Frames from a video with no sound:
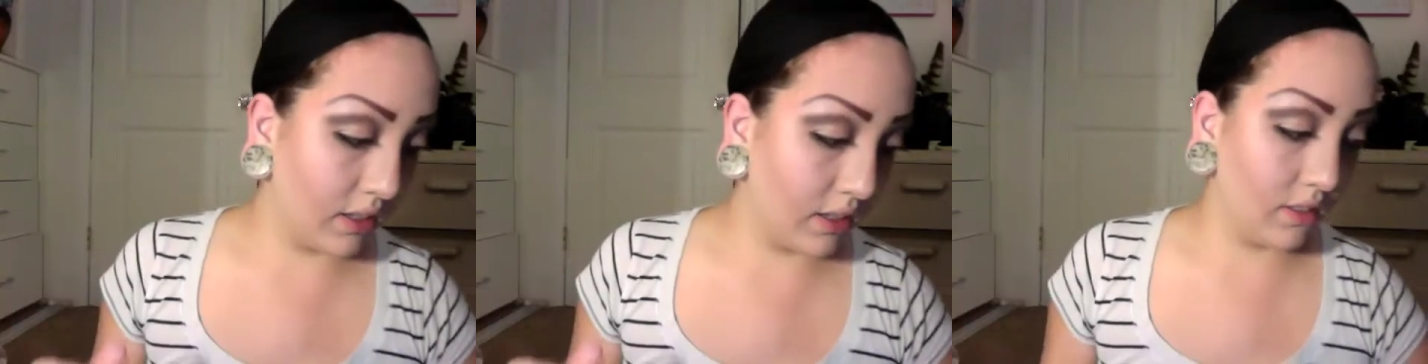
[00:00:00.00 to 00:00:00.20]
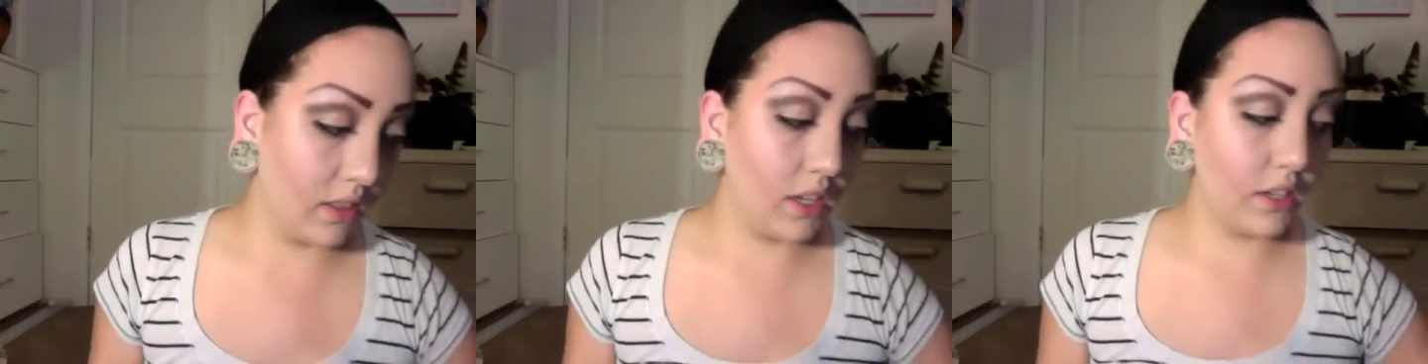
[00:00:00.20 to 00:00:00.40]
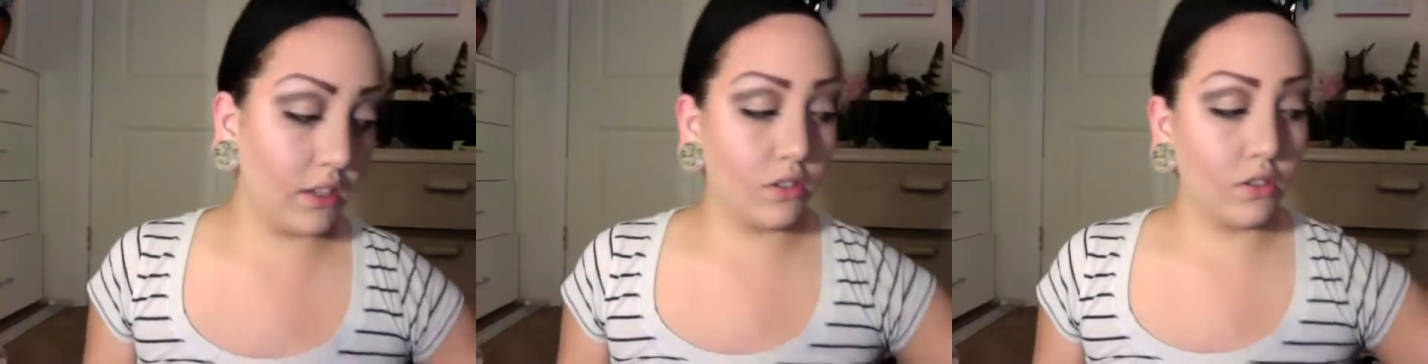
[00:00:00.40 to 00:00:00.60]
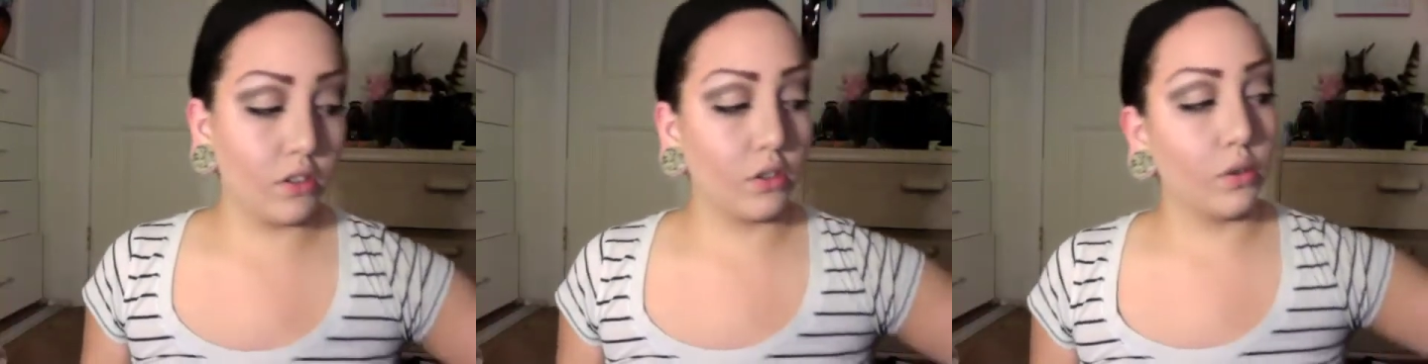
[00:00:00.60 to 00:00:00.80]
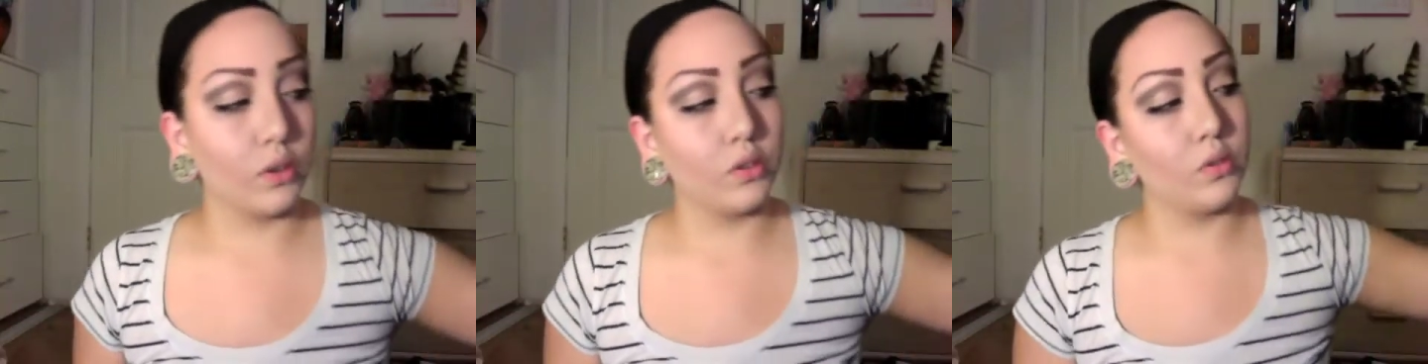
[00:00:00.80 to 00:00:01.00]
Then you're
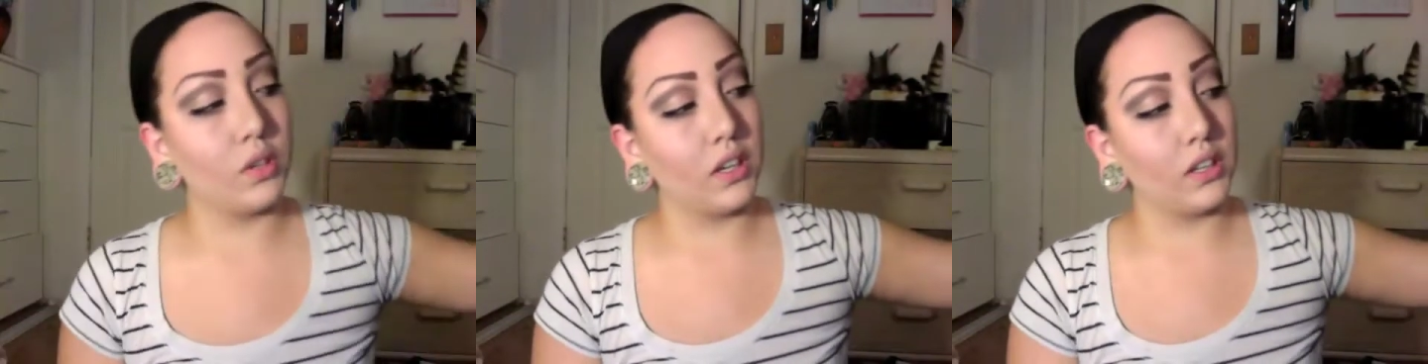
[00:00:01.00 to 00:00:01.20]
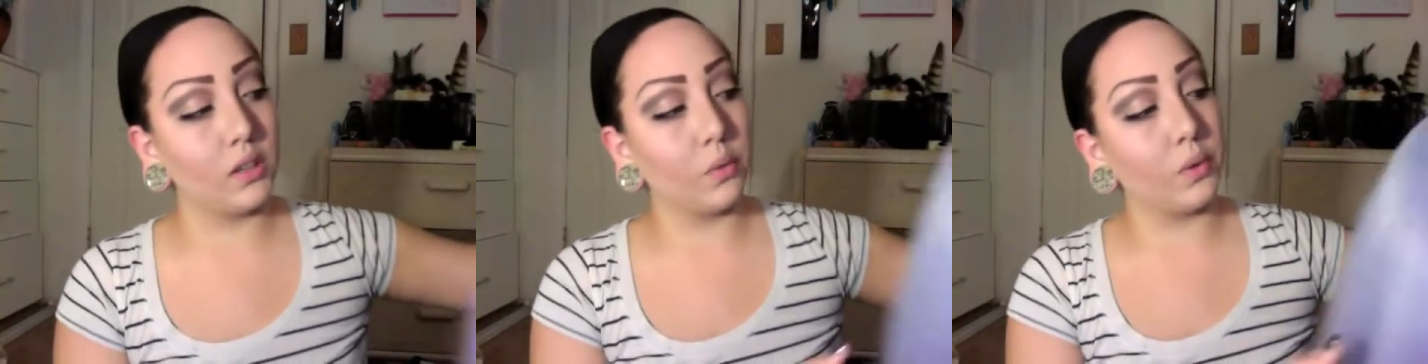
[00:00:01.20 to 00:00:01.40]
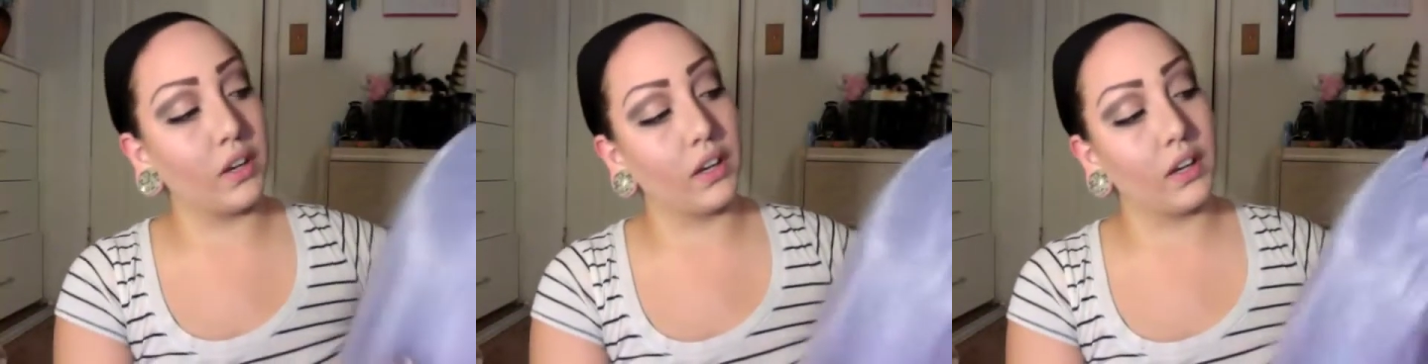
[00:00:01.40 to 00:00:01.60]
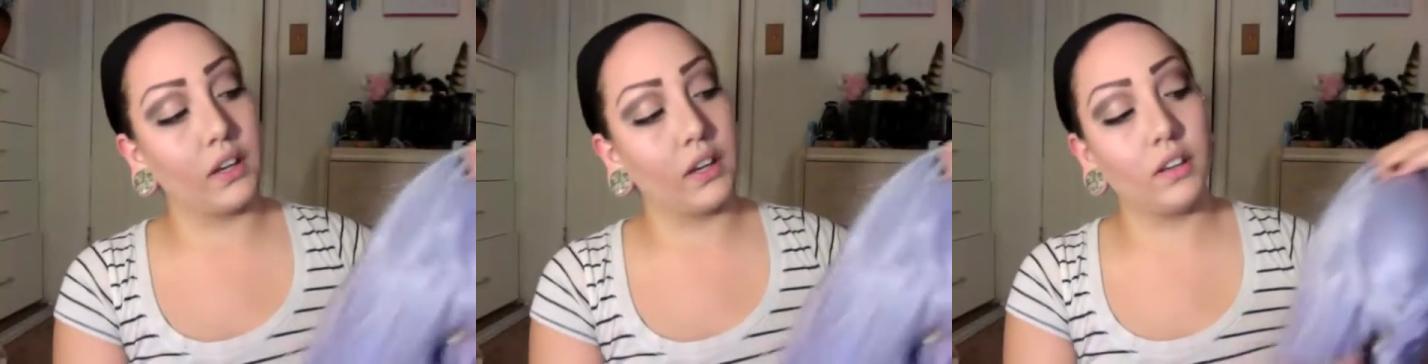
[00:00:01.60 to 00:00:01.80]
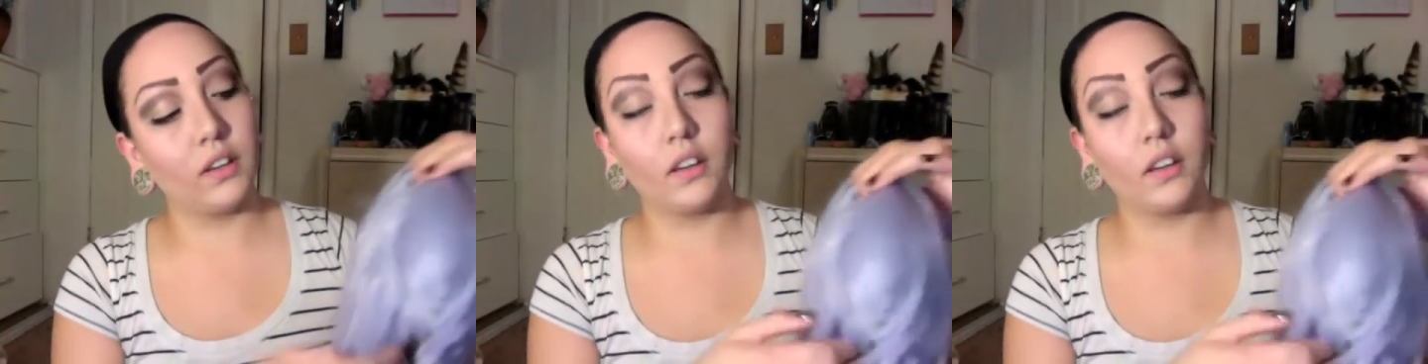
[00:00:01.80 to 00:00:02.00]
going to take the
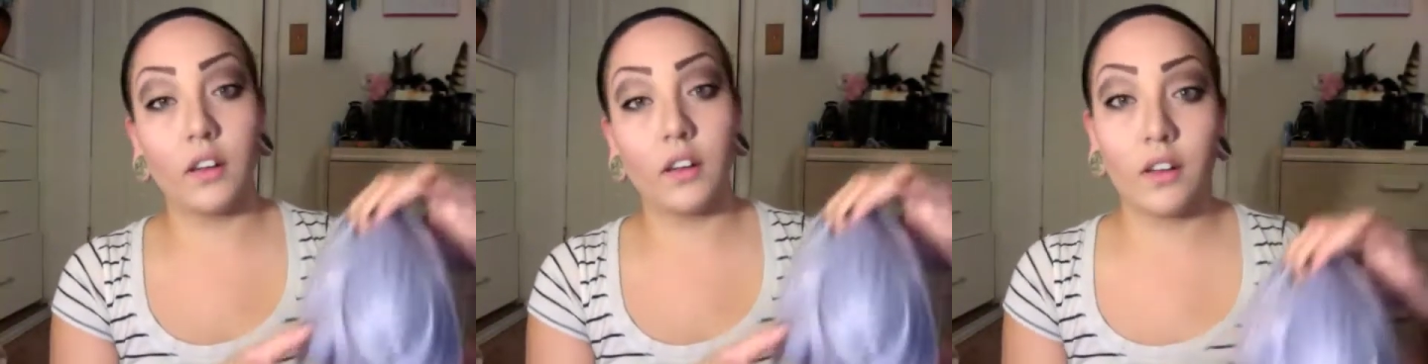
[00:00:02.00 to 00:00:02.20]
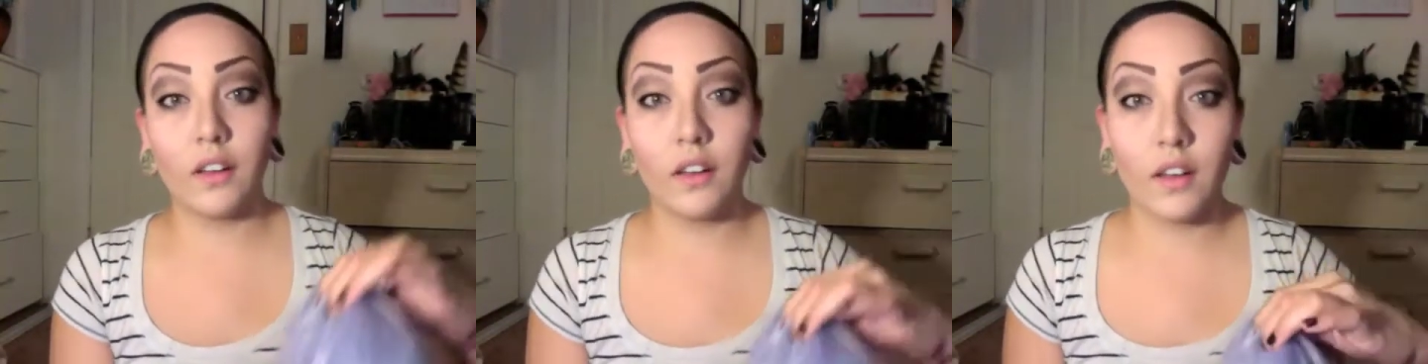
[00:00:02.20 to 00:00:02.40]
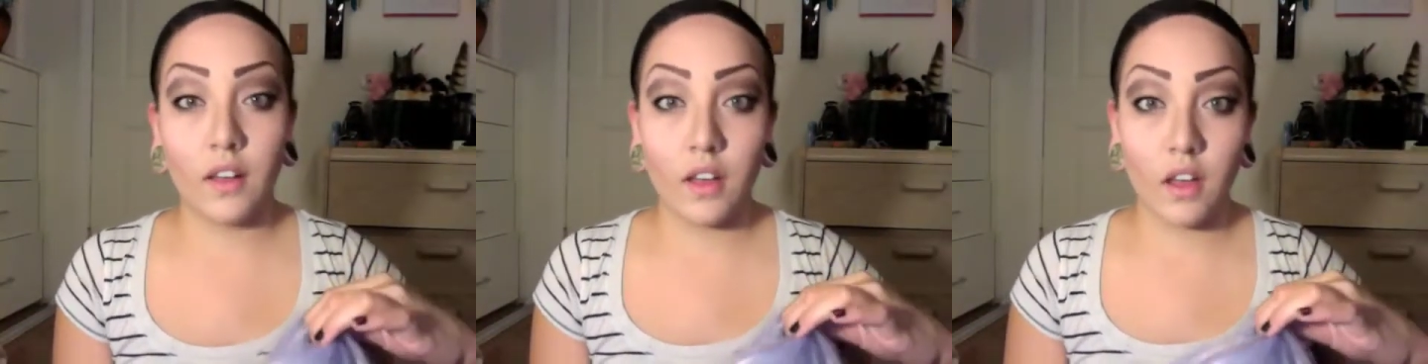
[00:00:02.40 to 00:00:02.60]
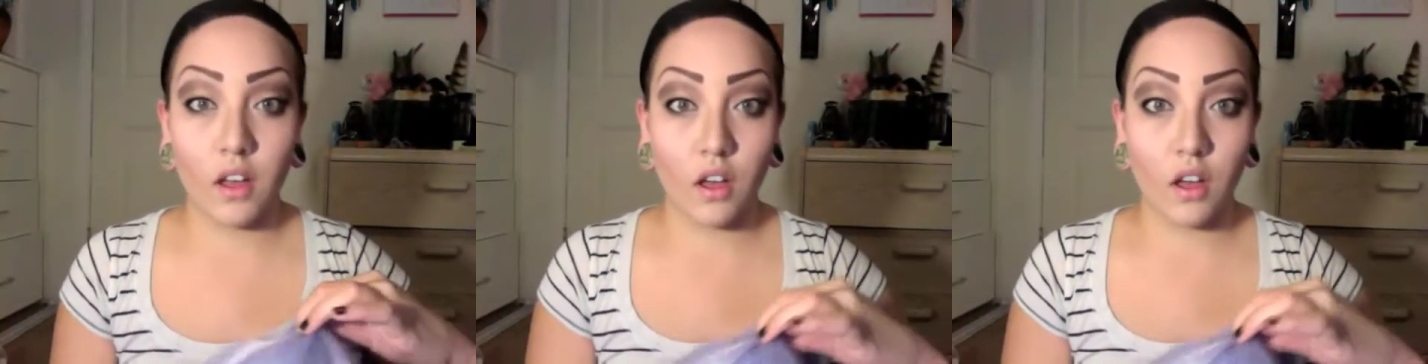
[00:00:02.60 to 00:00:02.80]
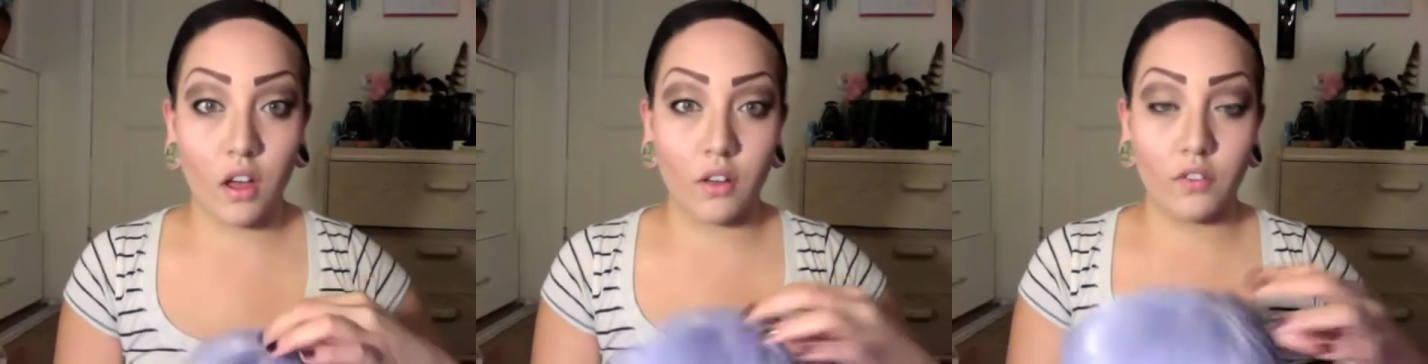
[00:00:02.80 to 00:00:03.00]
wig
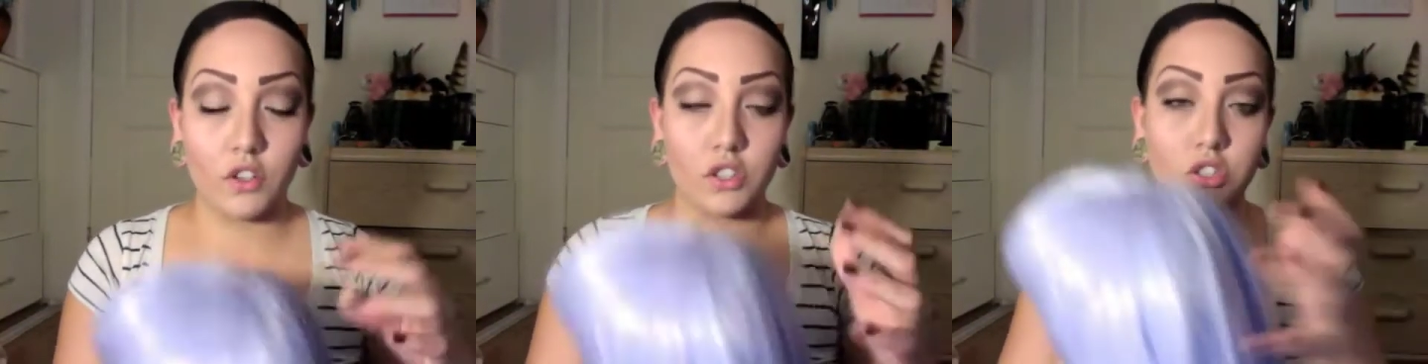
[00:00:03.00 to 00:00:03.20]
of your